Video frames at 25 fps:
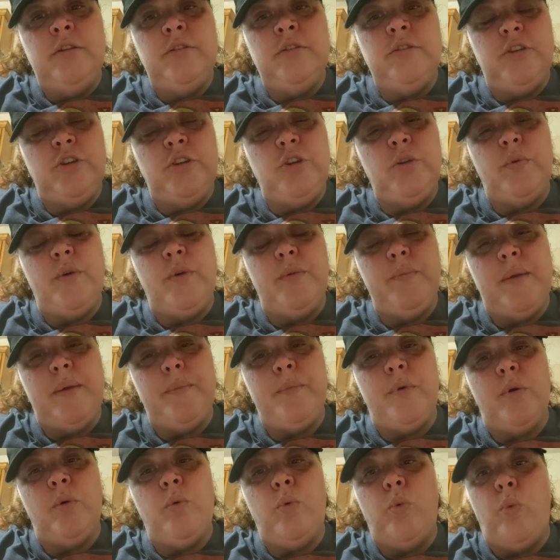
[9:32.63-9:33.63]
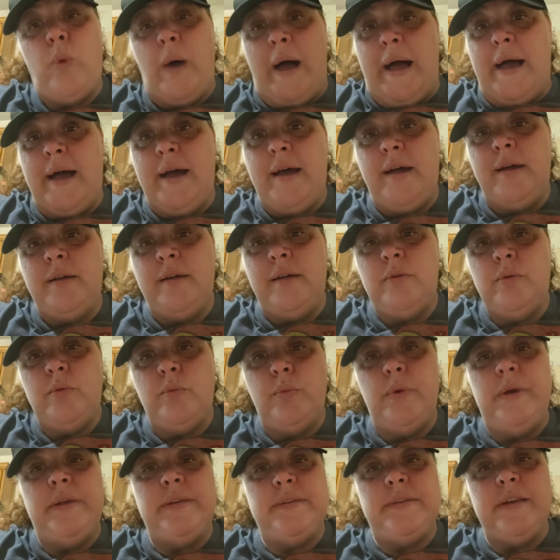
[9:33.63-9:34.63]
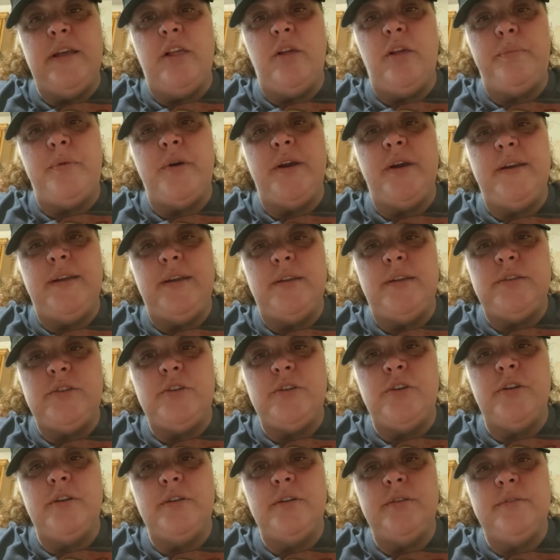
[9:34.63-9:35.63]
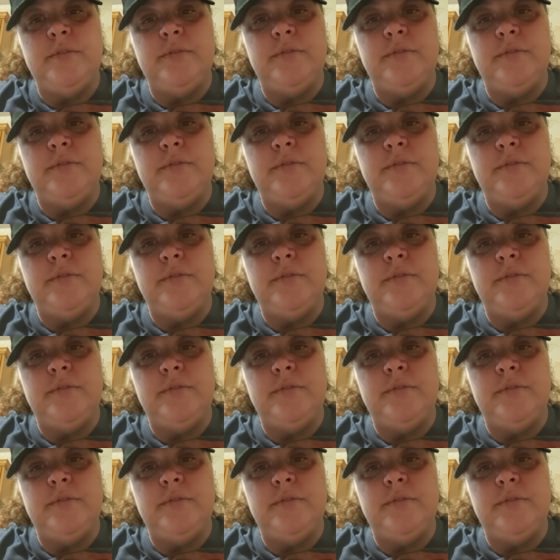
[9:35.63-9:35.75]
Do you remember why we celebrate Easter?